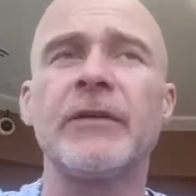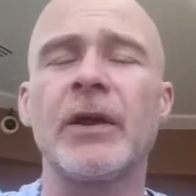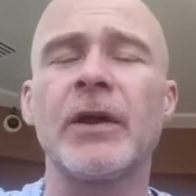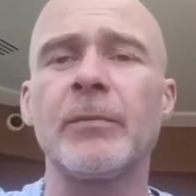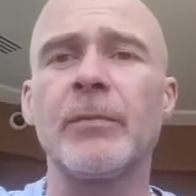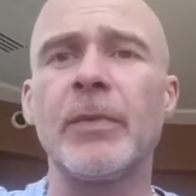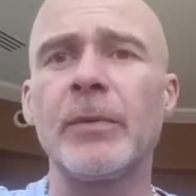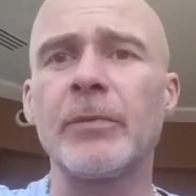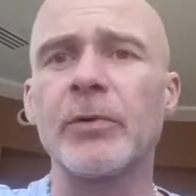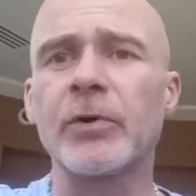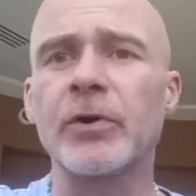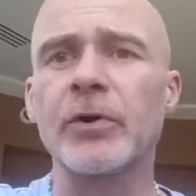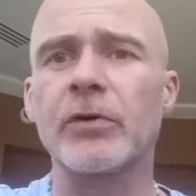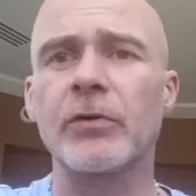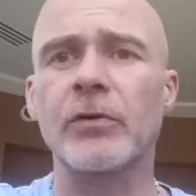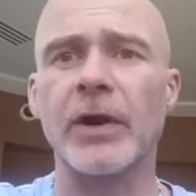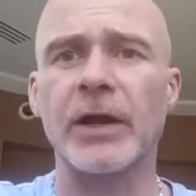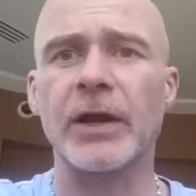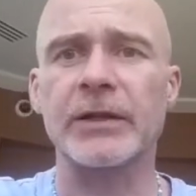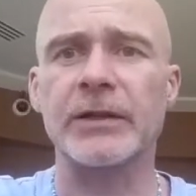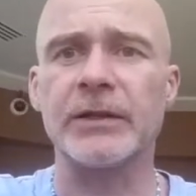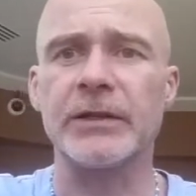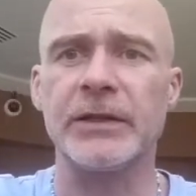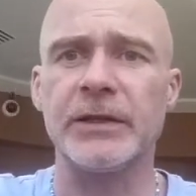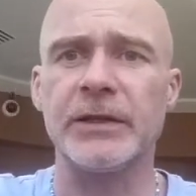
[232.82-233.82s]
if I remember
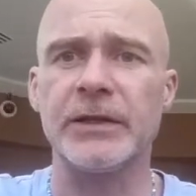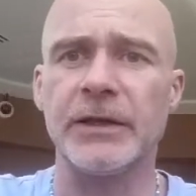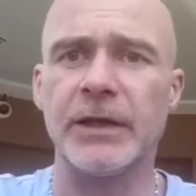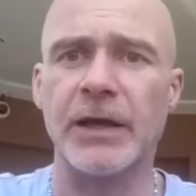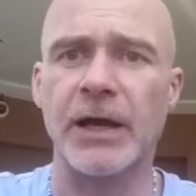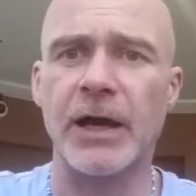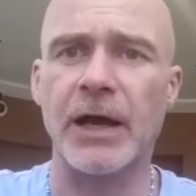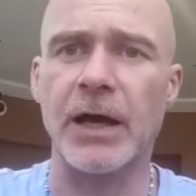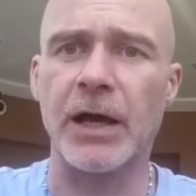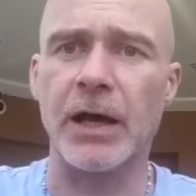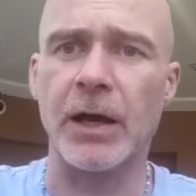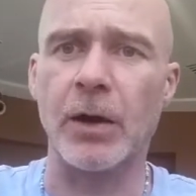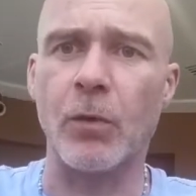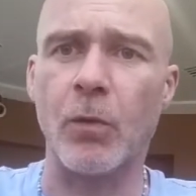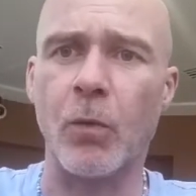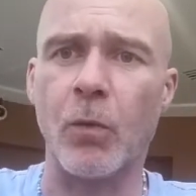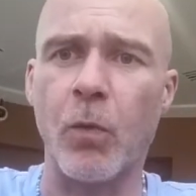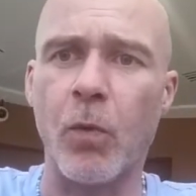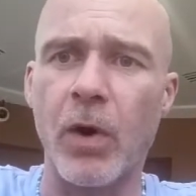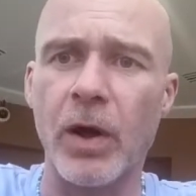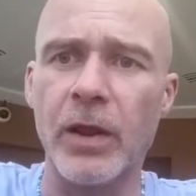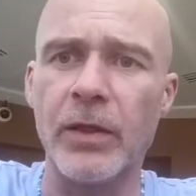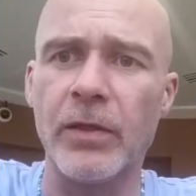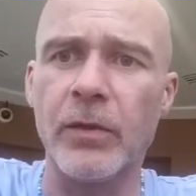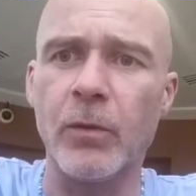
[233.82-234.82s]
correctly, uh,
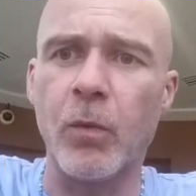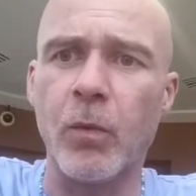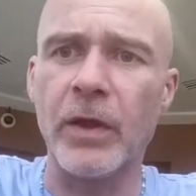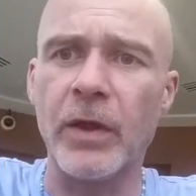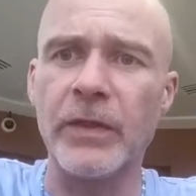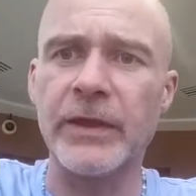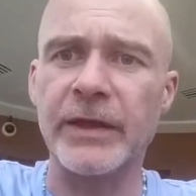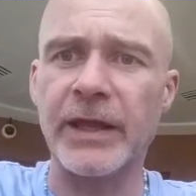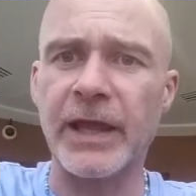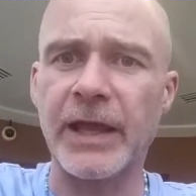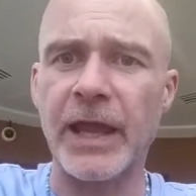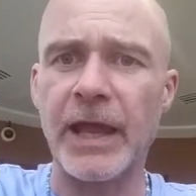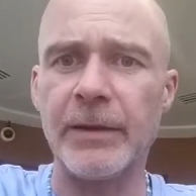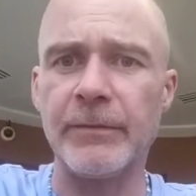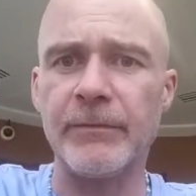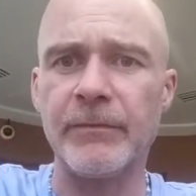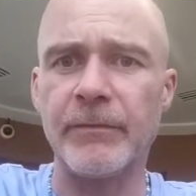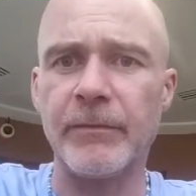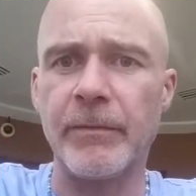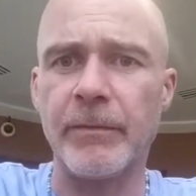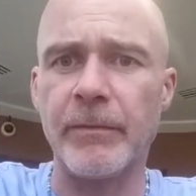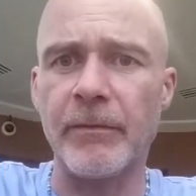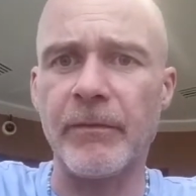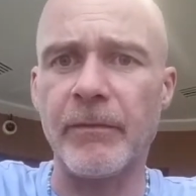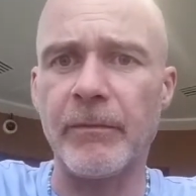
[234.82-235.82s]
one, the one that
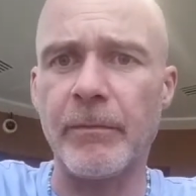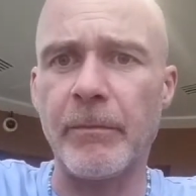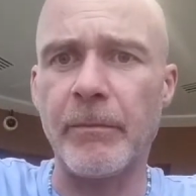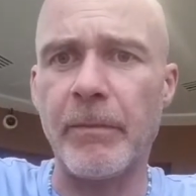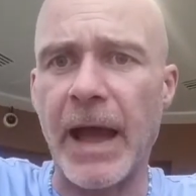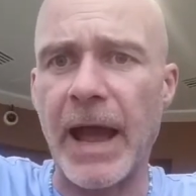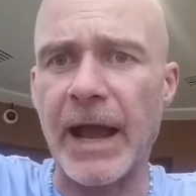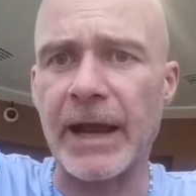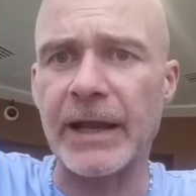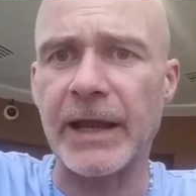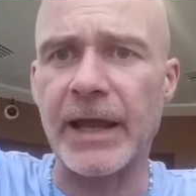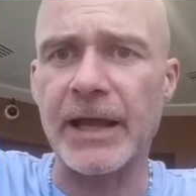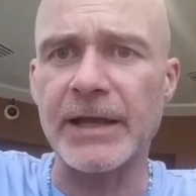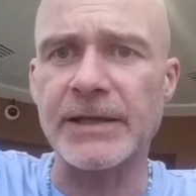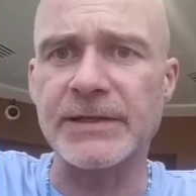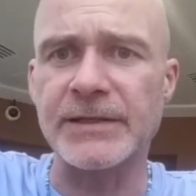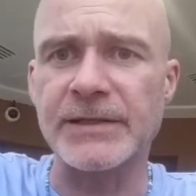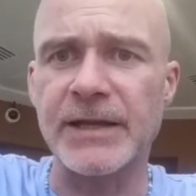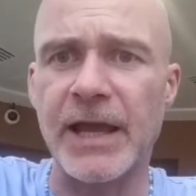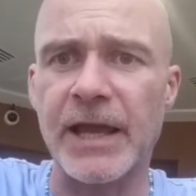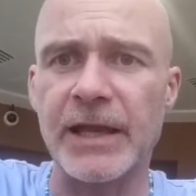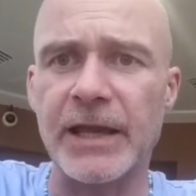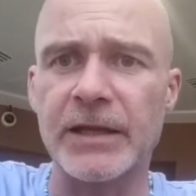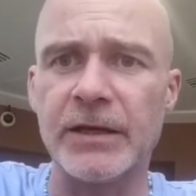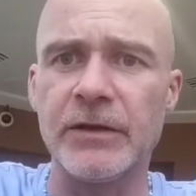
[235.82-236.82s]
came back
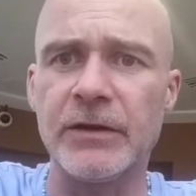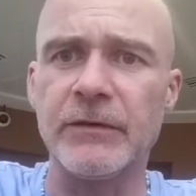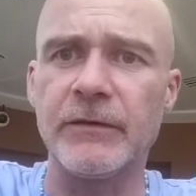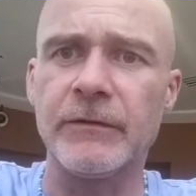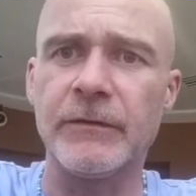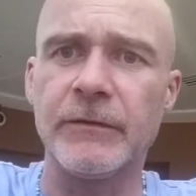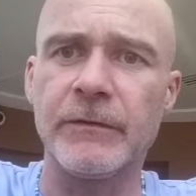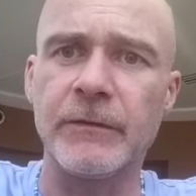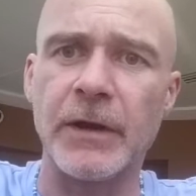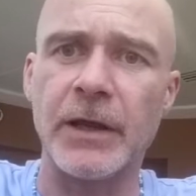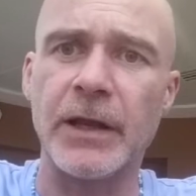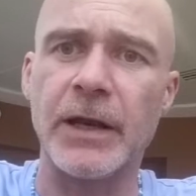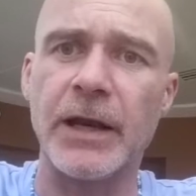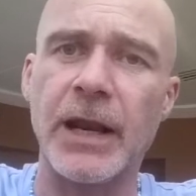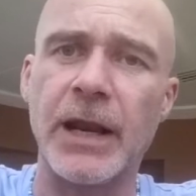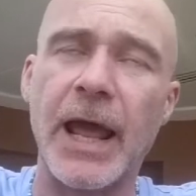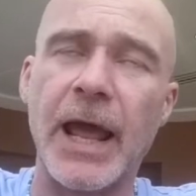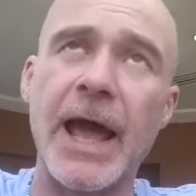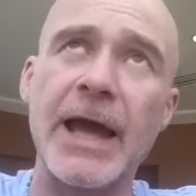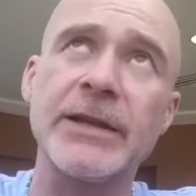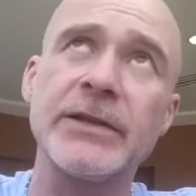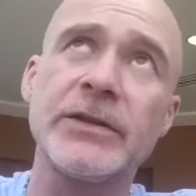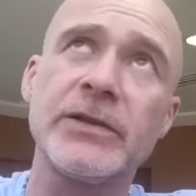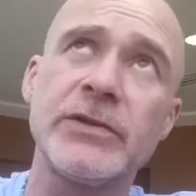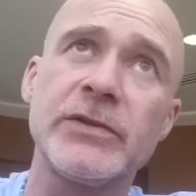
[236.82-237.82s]
as negative
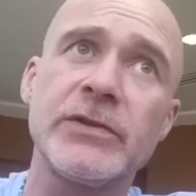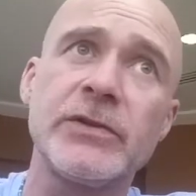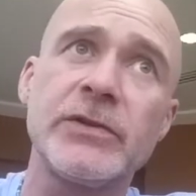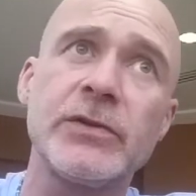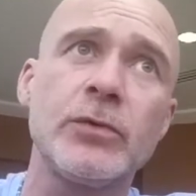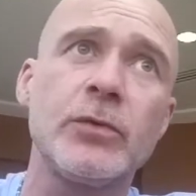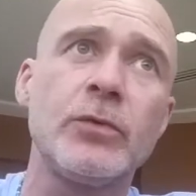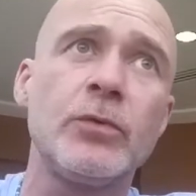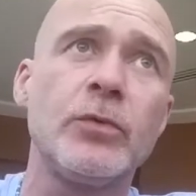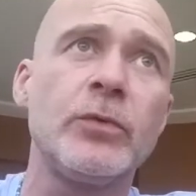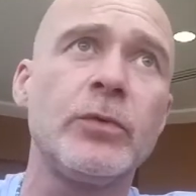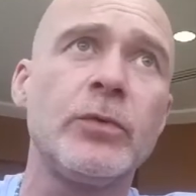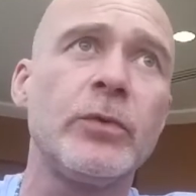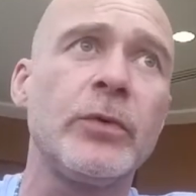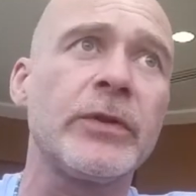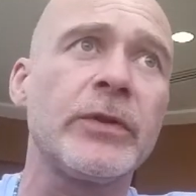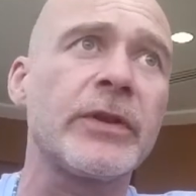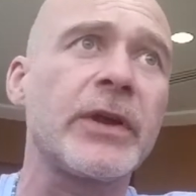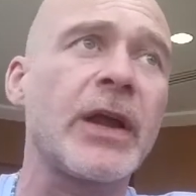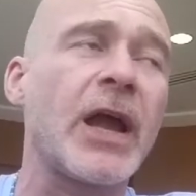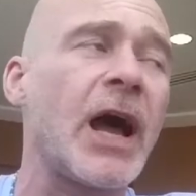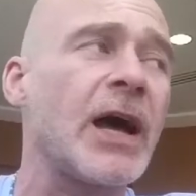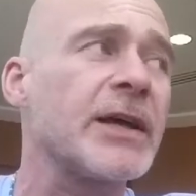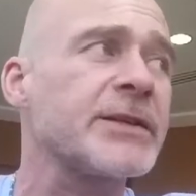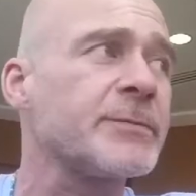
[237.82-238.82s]
had to do
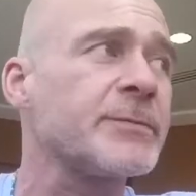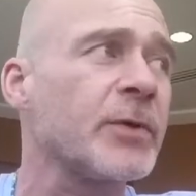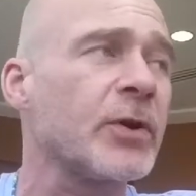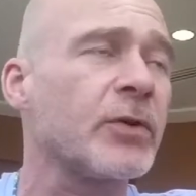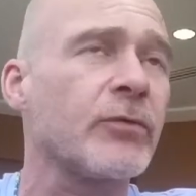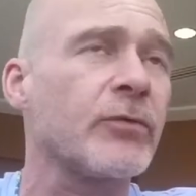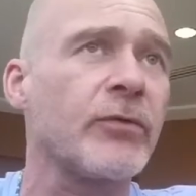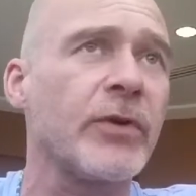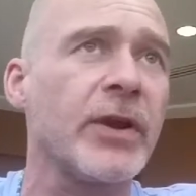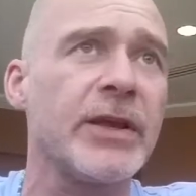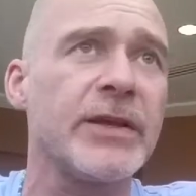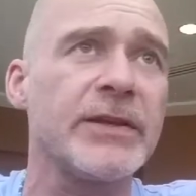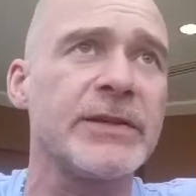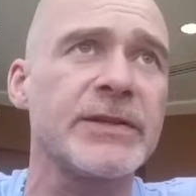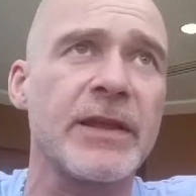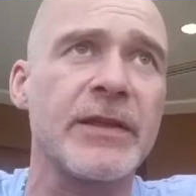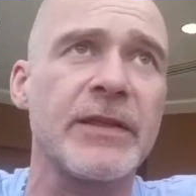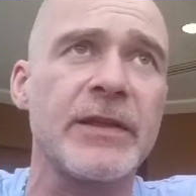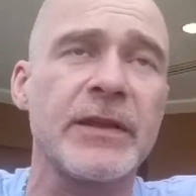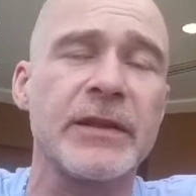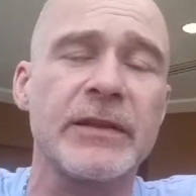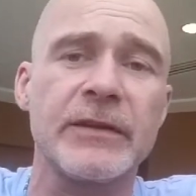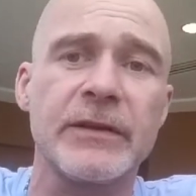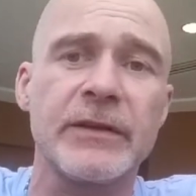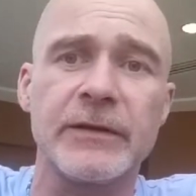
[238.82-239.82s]
with cosmic rays.
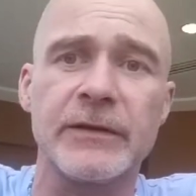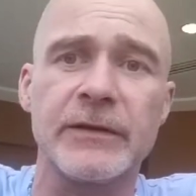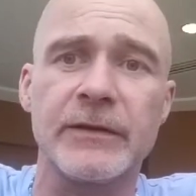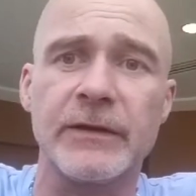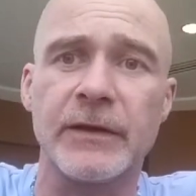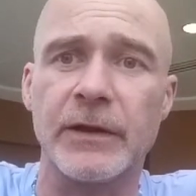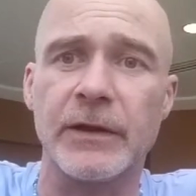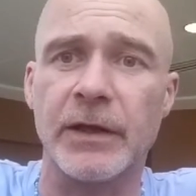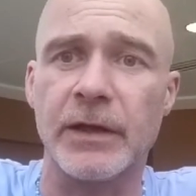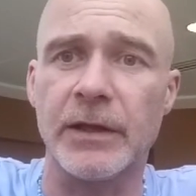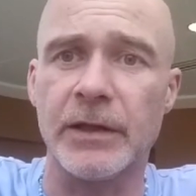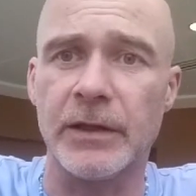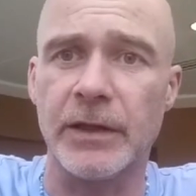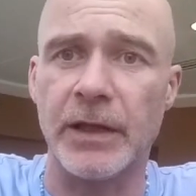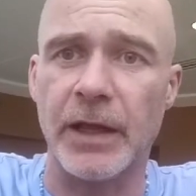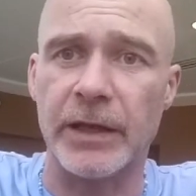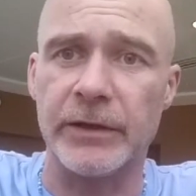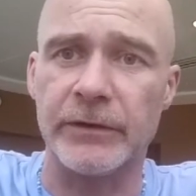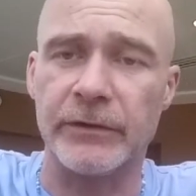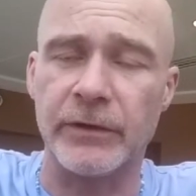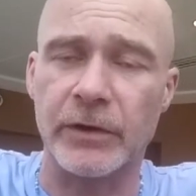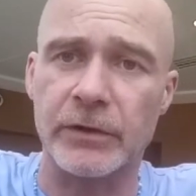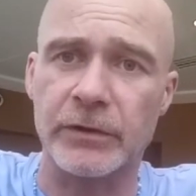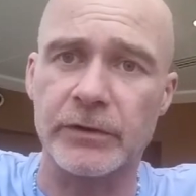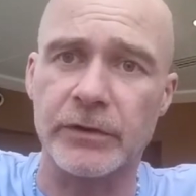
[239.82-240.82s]
I think that the, in
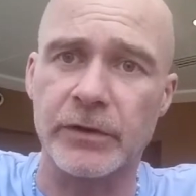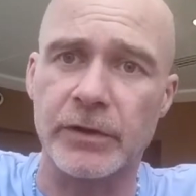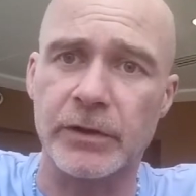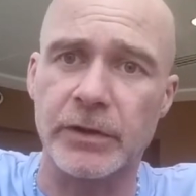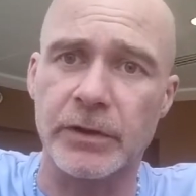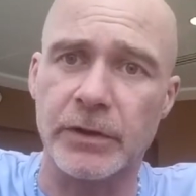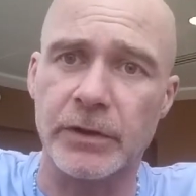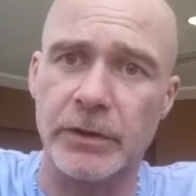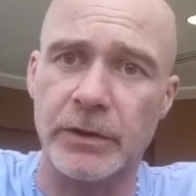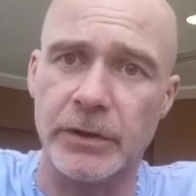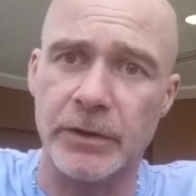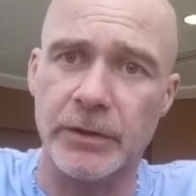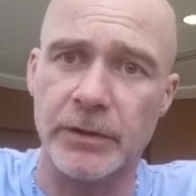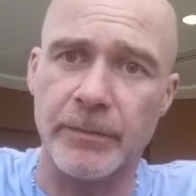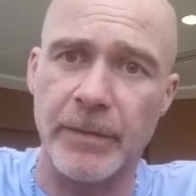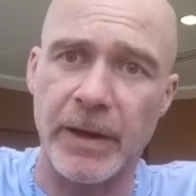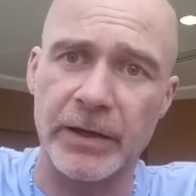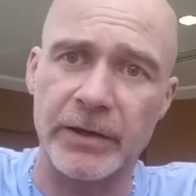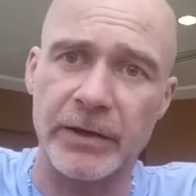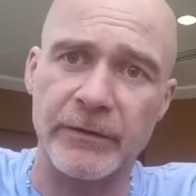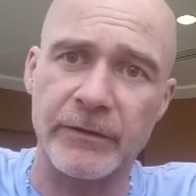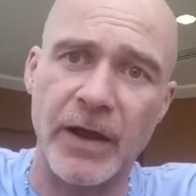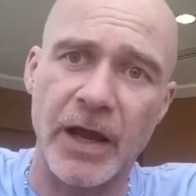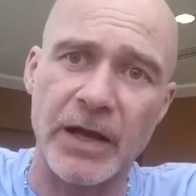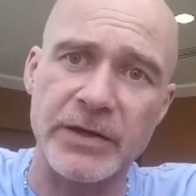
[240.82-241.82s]
Antarctica, the
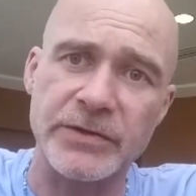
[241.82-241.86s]
amount of